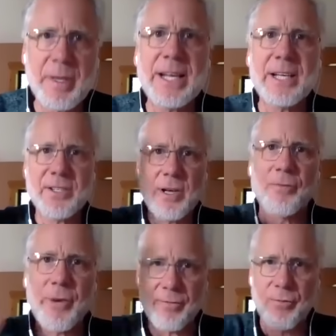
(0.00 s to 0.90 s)
meaning
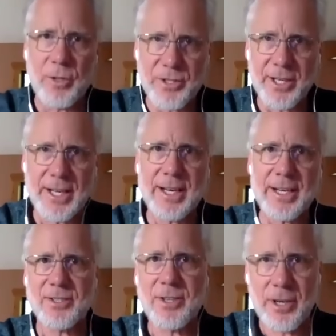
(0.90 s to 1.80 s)
self-reinforcing, not
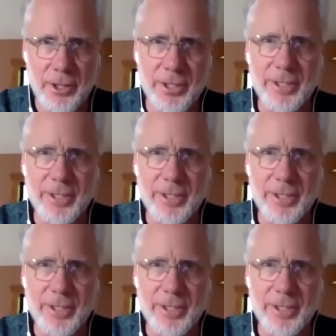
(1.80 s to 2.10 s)
necessarily good.